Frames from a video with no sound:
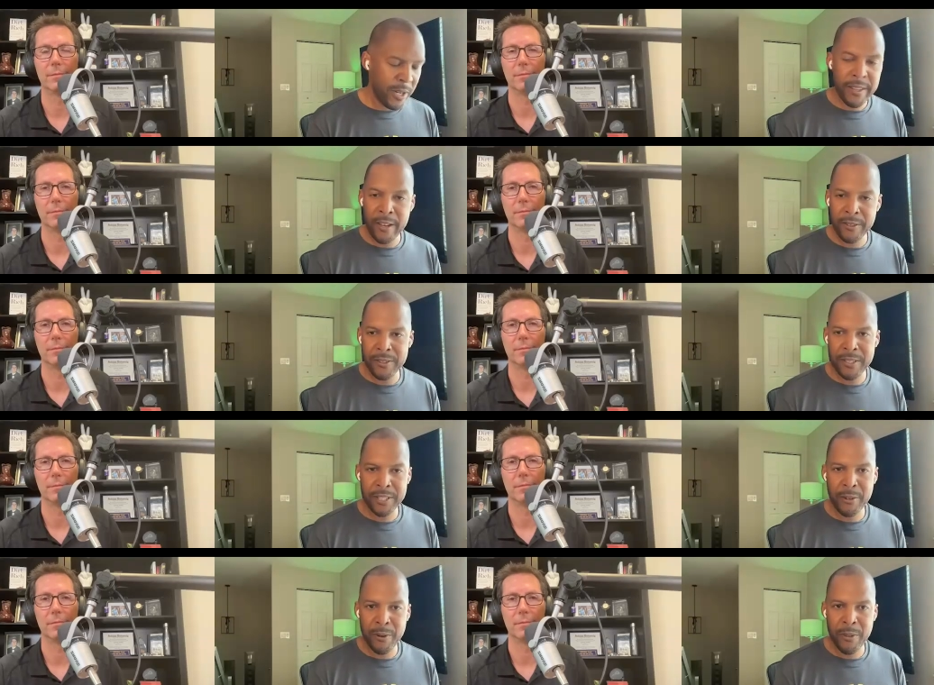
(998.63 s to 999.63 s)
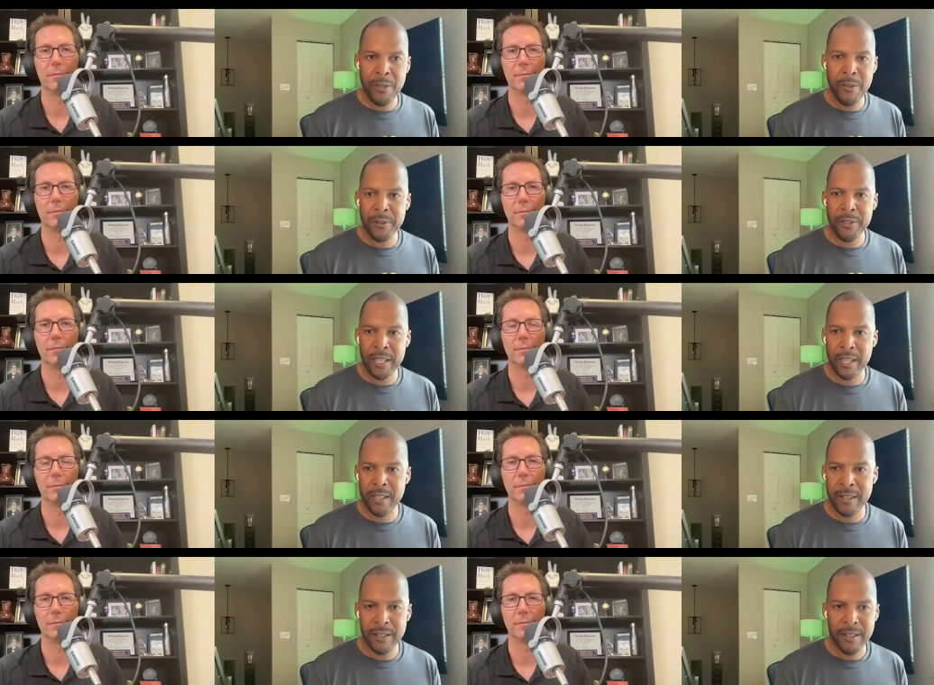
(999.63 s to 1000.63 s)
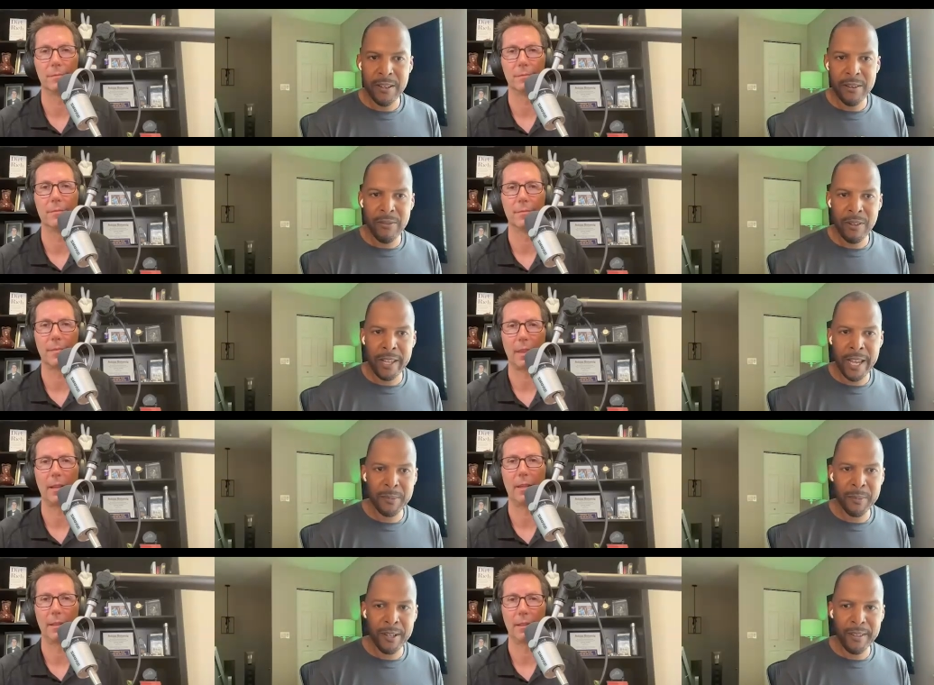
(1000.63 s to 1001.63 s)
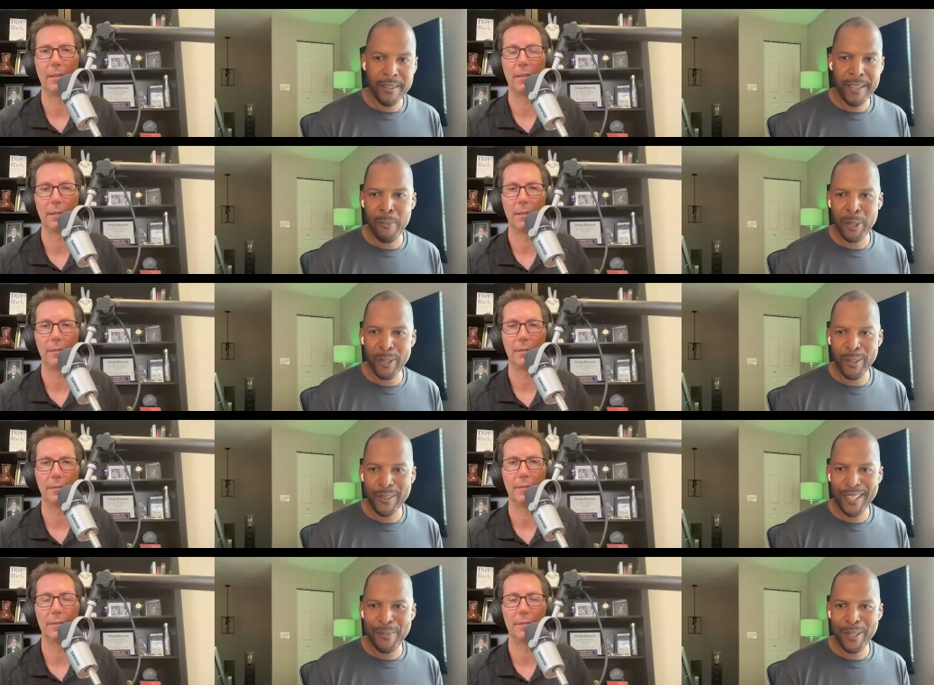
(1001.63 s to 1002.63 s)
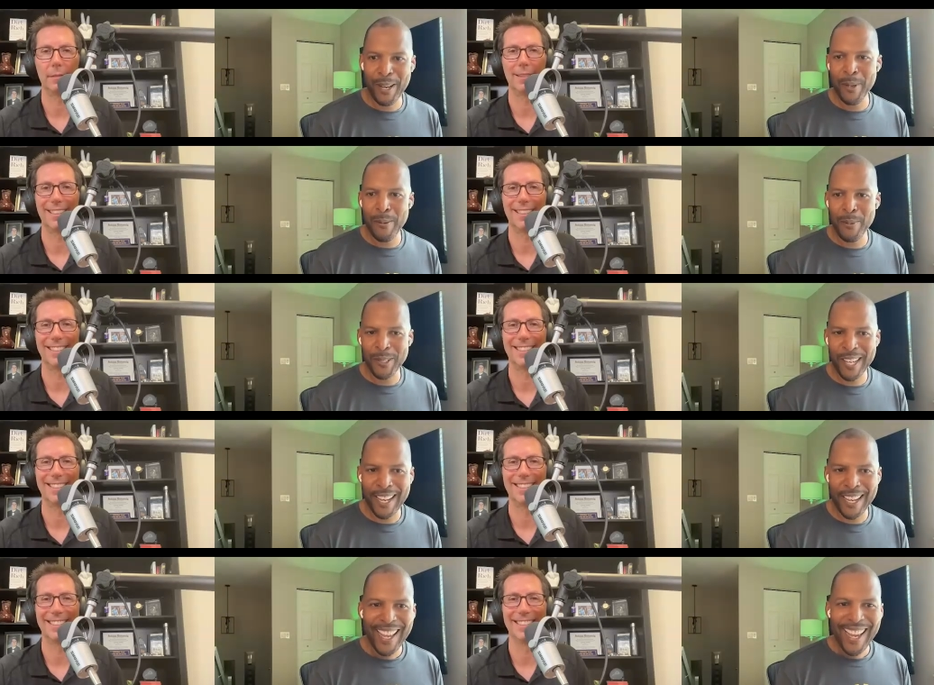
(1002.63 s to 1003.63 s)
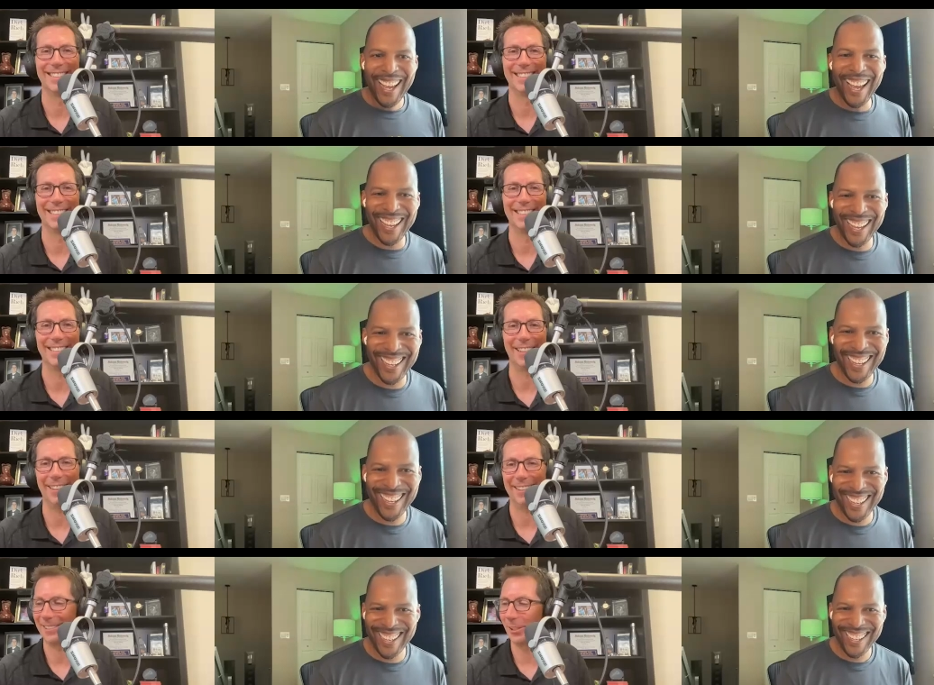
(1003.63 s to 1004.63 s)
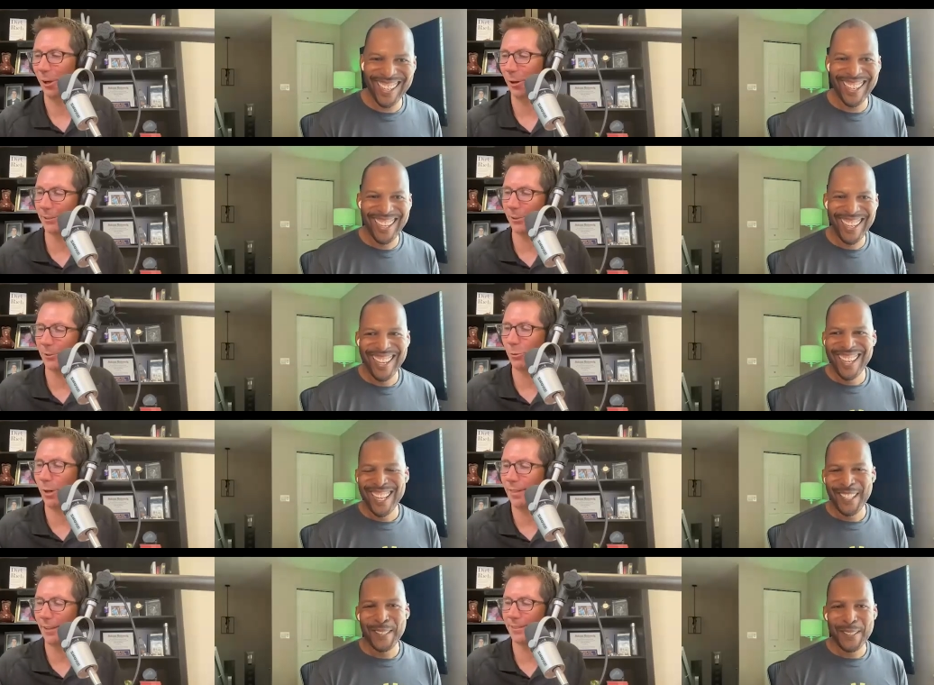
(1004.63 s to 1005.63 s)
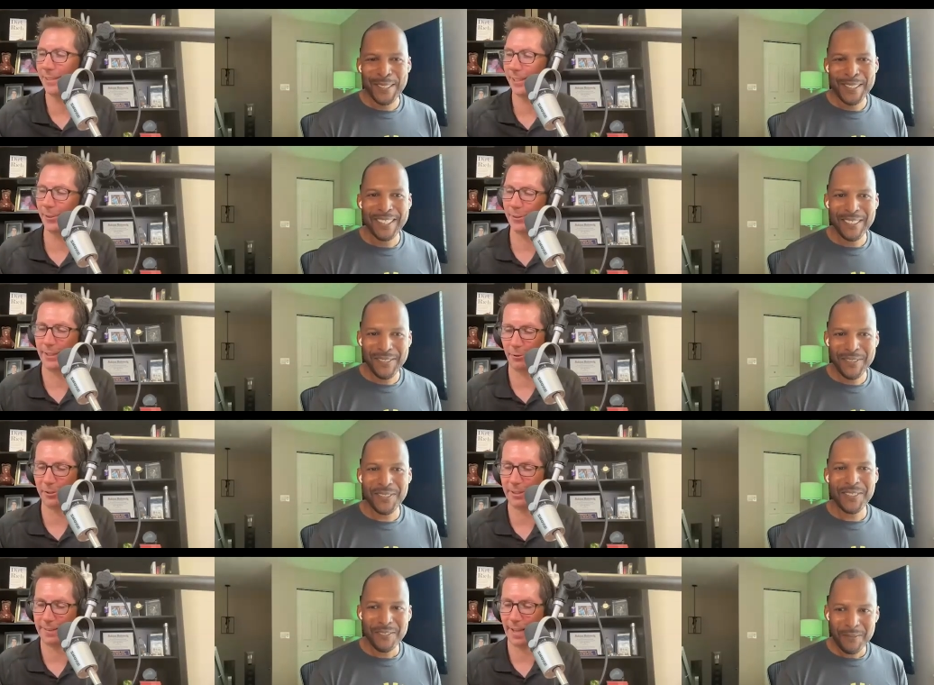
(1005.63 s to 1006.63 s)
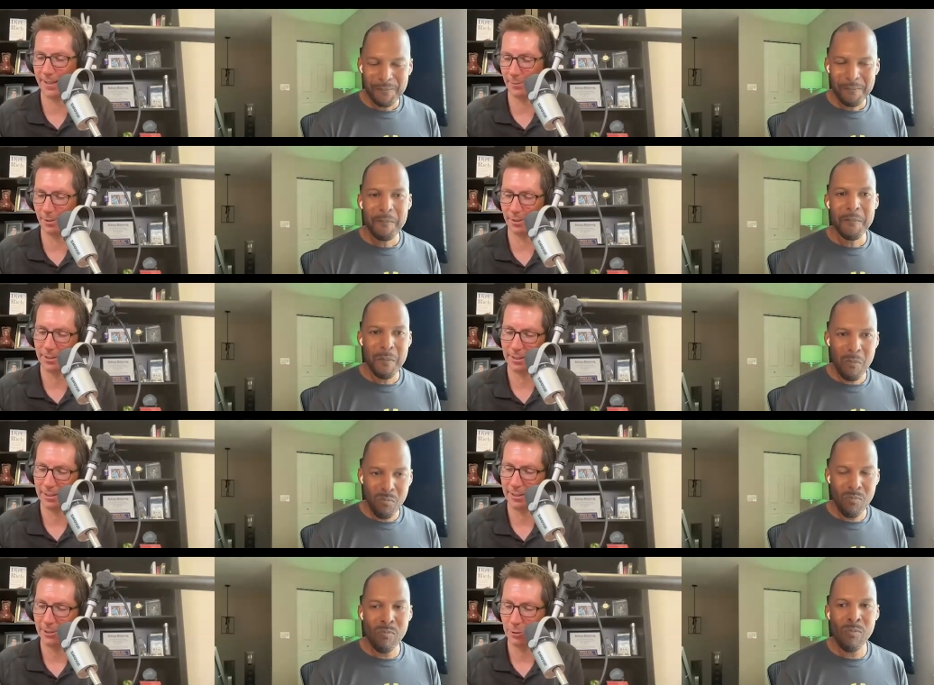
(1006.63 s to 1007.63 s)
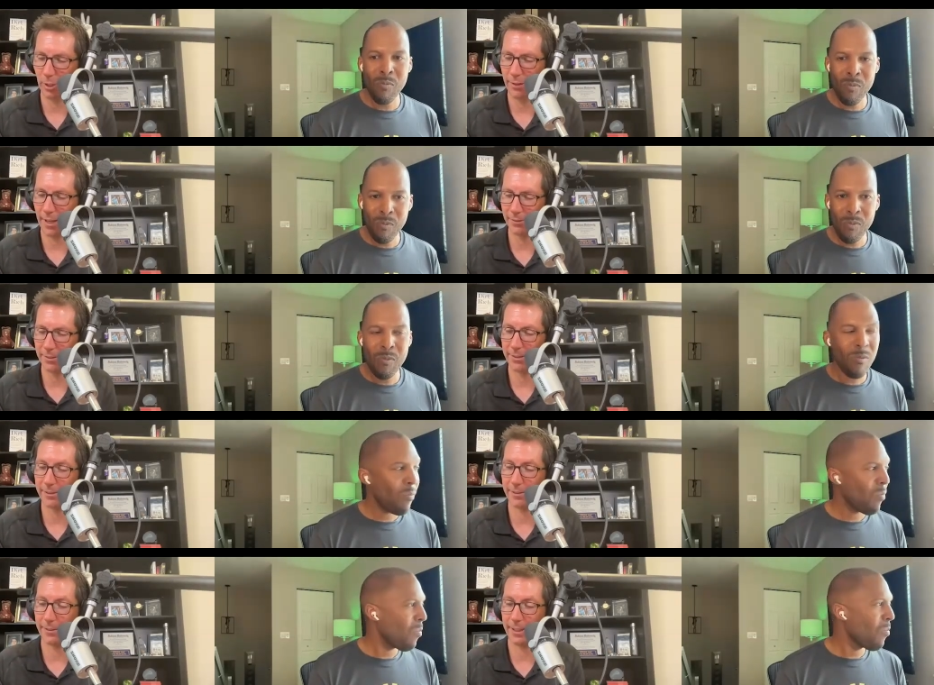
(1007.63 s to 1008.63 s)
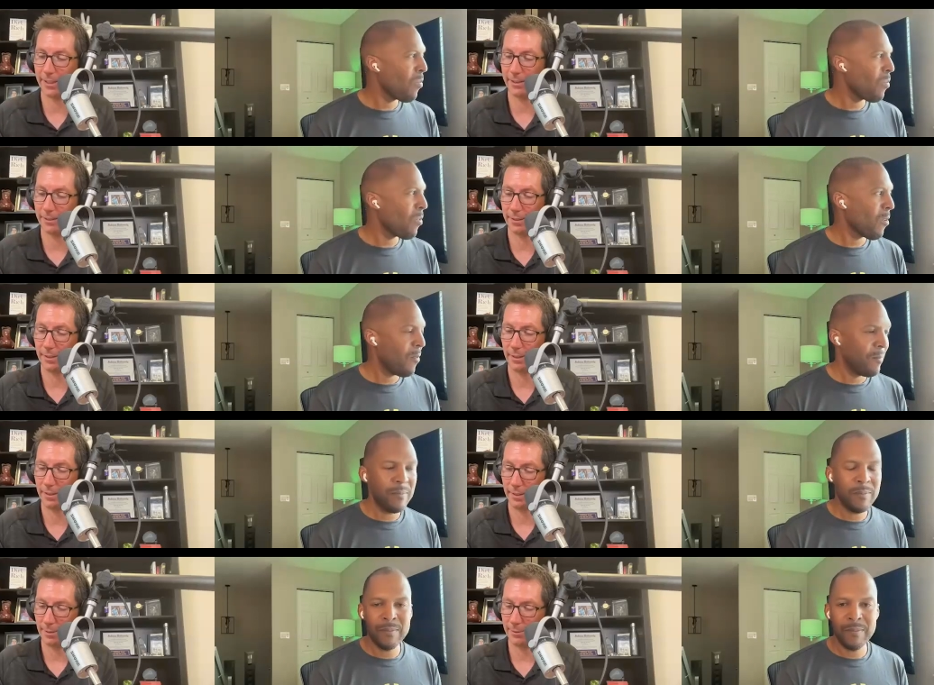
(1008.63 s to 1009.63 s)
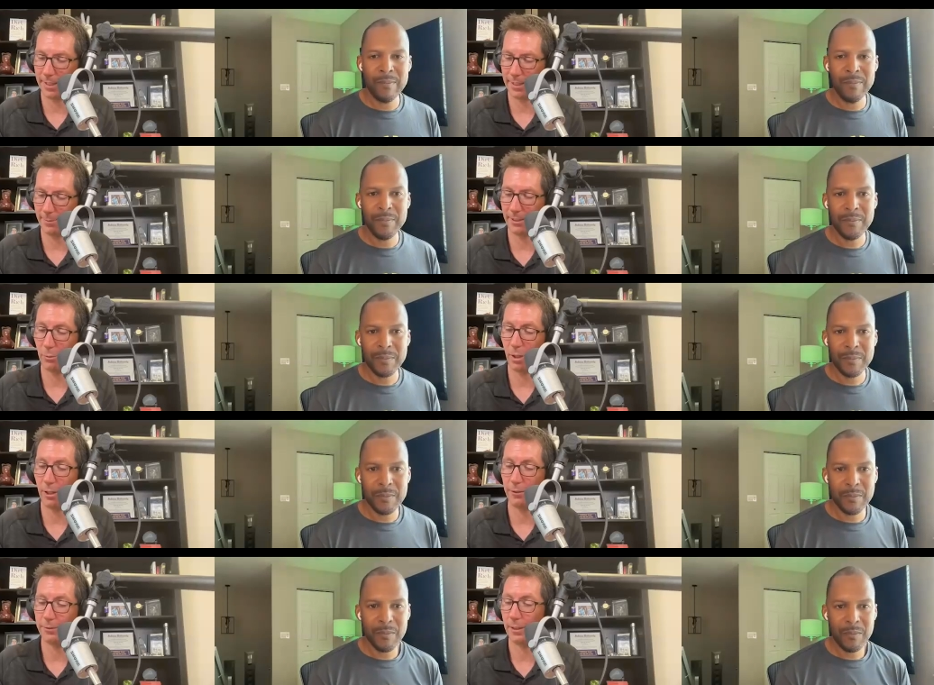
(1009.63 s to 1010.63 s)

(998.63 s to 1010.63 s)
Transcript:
Speaker 1: twenty thousand six hundred thirteen for the last month. Yeah, I'm a little, I'm a numbers guy. Sure,
Speaker 2: sure. Okay, so twenty thousand six hundred thirteen. We'll just take that number. twenty thousand six hundred thirteen. Mm-hmm. We'll take it by twelve.